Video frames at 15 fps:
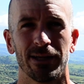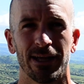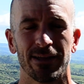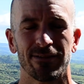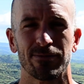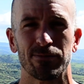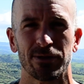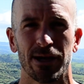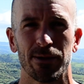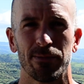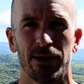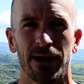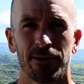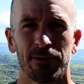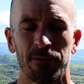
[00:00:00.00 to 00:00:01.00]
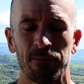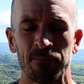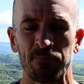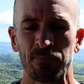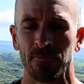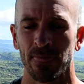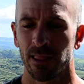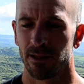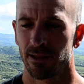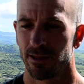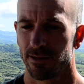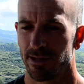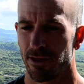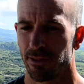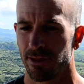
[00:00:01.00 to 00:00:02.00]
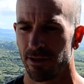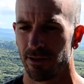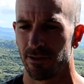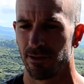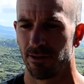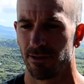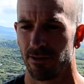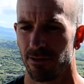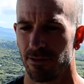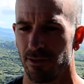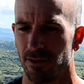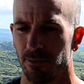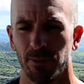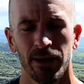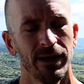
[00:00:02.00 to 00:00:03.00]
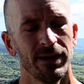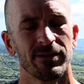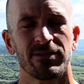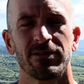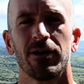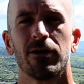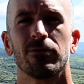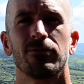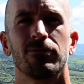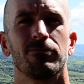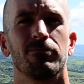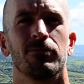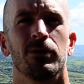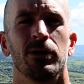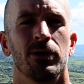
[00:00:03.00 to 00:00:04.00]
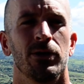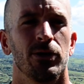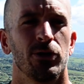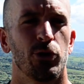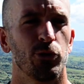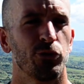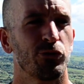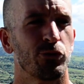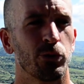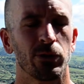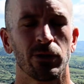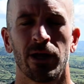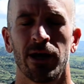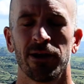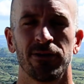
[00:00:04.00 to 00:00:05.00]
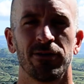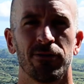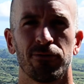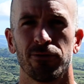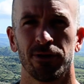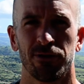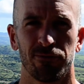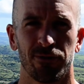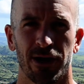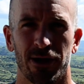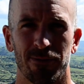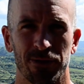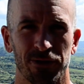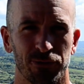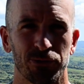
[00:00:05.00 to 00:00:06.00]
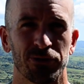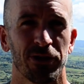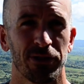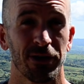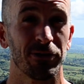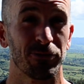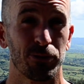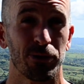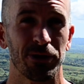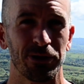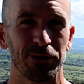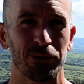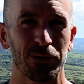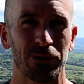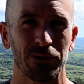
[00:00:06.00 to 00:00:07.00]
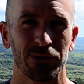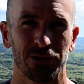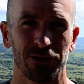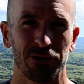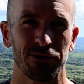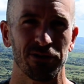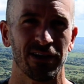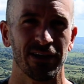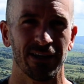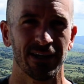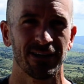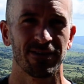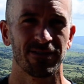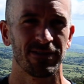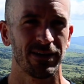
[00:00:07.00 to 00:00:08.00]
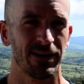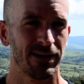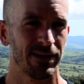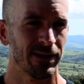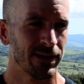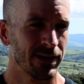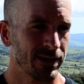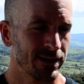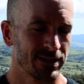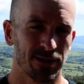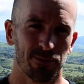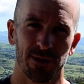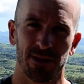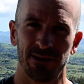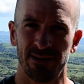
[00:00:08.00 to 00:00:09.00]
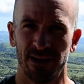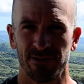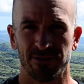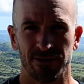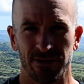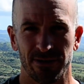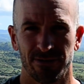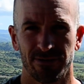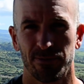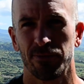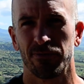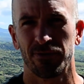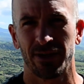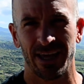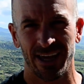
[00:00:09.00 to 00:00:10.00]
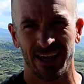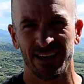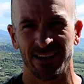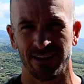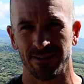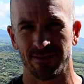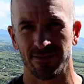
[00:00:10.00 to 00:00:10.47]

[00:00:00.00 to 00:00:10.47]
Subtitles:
some time back. Now, the bike itself goes through a lot of different environments, which I think is pretty cool. You know, you get to see some of the desert, some of canyons,